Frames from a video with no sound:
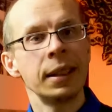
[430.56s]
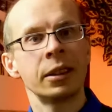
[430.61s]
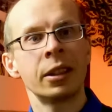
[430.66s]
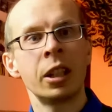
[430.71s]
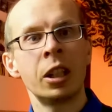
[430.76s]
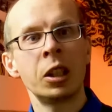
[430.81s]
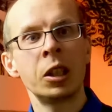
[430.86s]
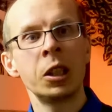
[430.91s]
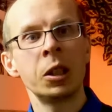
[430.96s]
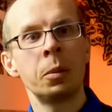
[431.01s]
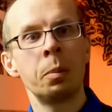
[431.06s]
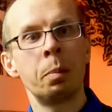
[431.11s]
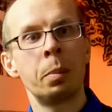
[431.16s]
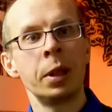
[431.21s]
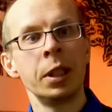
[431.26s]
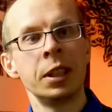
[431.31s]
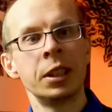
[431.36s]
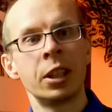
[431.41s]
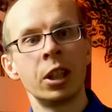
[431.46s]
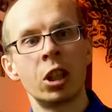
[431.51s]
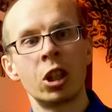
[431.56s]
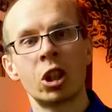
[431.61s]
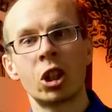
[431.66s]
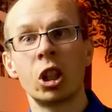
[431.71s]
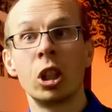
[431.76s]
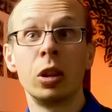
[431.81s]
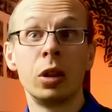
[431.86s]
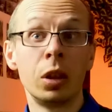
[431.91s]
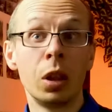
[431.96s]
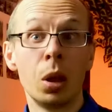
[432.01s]
I started
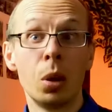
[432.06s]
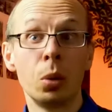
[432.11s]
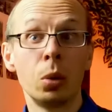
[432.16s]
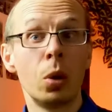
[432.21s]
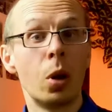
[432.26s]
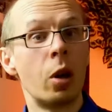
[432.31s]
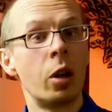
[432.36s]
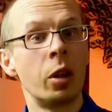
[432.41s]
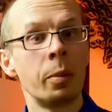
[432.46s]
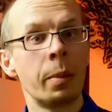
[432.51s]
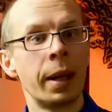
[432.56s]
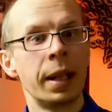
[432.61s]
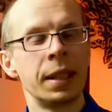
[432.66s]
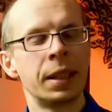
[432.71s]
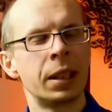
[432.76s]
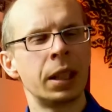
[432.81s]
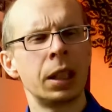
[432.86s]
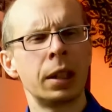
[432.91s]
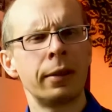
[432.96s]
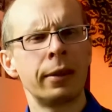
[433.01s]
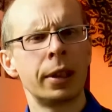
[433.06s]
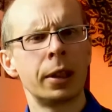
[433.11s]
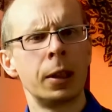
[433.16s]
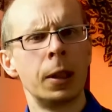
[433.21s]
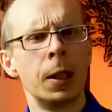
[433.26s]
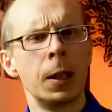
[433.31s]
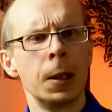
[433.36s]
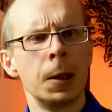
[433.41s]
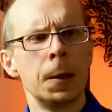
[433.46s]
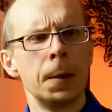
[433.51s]
PreSearch node on my
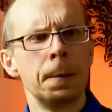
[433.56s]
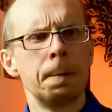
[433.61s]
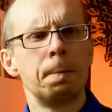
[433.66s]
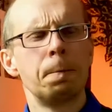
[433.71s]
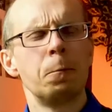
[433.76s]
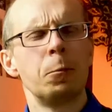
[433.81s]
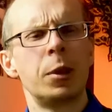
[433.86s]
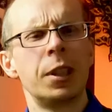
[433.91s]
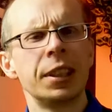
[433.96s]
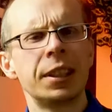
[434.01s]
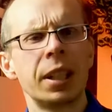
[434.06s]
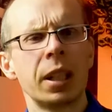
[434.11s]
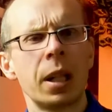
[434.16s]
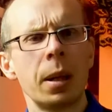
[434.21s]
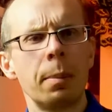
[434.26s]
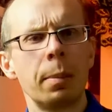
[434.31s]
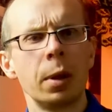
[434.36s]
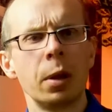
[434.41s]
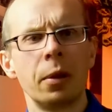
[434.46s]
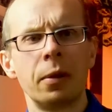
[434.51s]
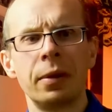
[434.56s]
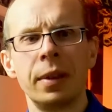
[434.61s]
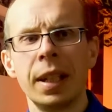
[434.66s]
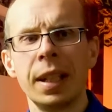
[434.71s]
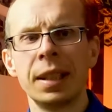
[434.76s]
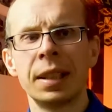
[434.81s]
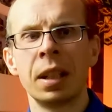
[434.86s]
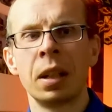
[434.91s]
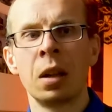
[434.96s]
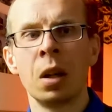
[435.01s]
server just a couple of
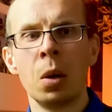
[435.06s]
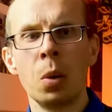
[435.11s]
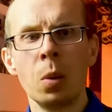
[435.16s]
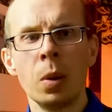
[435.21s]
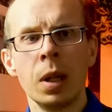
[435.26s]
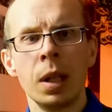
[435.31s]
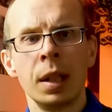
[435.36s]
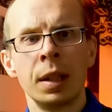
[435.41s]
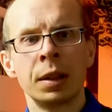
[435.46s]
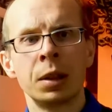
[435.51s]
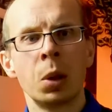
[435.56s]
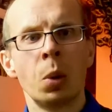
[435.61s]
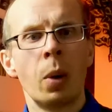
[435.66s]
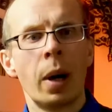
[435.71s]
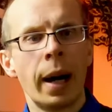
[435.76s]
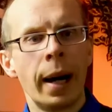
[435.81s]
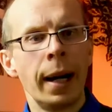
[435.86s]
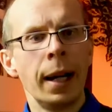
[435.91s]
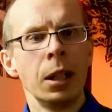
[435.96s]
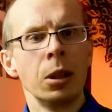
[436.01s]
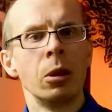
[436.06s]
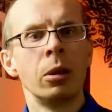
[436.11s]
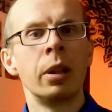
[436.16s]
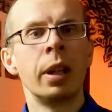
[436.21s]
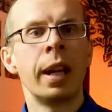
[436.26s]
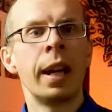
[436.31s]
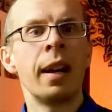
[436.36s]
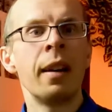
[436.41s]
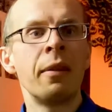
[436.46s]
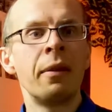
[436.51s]
days ago, so I
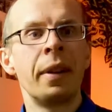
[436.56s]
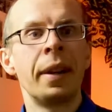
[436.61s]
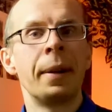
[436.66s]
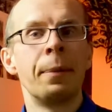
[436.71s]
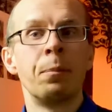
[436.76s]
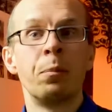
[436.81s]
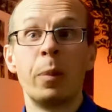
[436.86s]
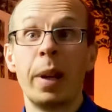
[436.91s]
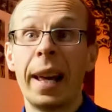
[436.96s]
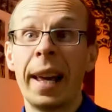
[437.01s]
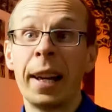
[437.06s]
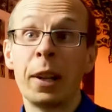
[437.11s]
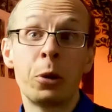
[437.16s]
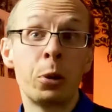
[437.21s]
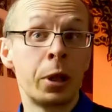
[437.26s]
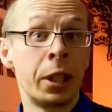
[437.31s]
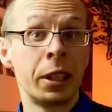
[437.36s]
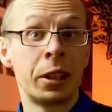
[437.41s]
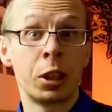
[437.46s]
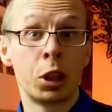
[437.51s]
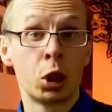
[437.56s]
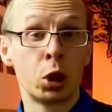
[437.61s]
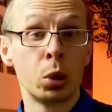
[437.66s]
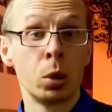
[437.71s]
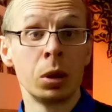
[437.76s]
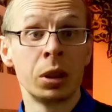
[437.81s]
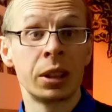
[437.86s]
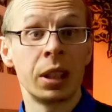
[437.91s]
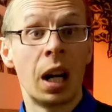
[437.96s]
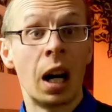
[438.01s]
don't have accurate
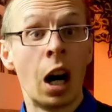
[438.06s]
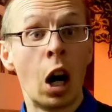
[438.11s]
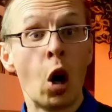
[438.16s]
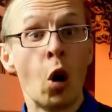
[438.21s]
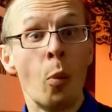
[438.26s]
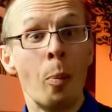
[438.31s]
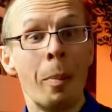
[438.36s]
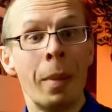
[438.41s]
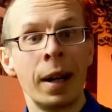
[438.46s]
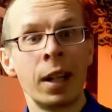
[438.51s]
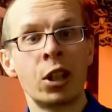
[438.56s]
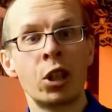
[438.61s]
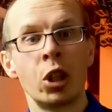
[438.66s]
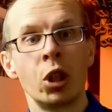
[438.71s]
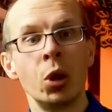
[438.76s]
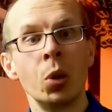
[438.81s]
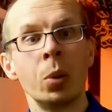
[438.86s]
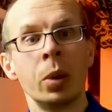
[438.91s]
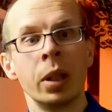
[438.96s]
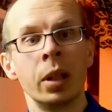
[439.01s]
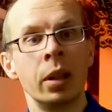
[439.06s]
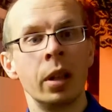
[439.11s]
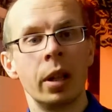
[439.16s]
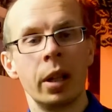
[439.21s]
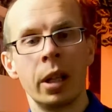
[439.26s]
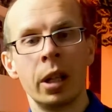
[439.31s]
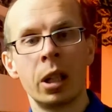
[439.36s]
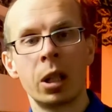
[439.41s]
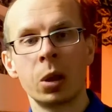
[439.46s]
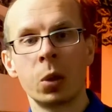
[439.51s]
results how much you can
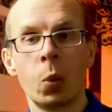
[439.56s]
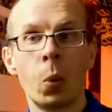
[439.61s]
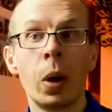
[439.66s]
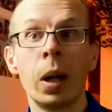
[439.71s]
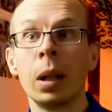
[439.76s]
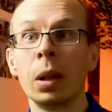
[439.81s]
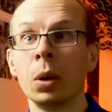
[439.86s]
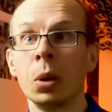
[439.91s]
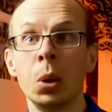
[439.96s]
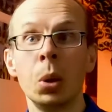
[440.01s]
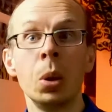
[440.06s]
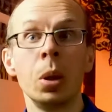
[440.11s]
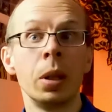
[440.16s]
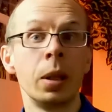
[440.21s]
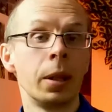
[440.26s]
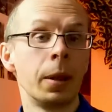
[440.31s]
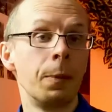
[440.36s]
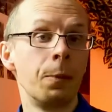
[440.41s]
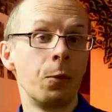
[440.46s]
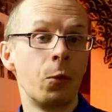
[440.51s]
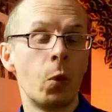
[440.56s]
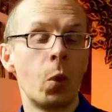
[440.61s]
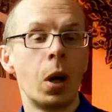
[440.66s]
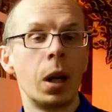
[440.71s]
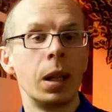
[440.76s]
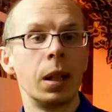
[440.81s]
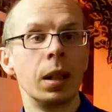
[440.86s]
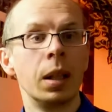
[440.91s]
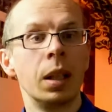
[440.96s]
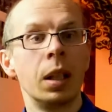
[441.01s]
earn
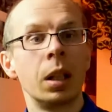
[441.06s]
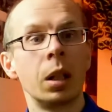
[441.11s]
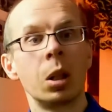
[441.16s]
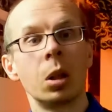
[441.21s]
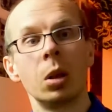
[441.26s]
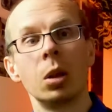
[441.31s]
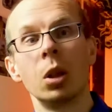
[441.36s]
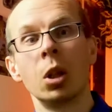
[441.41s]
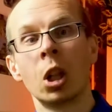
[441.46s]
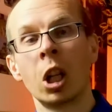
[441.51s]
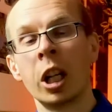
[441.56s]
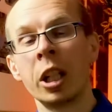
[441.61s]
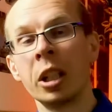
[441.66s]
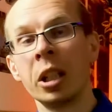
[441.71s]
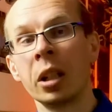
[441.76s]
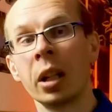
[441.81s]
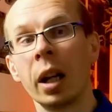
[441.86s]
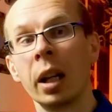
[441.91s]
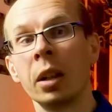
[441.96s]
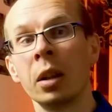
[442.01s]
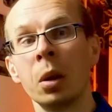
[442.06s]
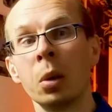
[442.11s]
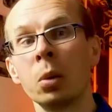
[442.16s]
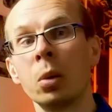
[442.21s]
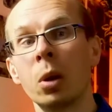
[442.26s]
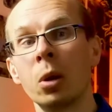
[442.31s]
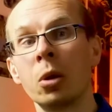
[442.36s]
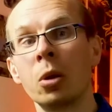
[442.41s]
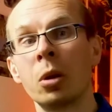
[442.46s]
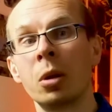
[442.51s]
while running a
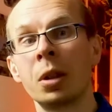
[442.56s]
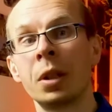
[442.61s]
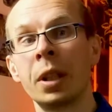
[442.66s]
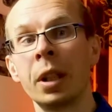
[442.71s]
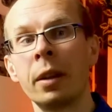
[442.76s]
node on your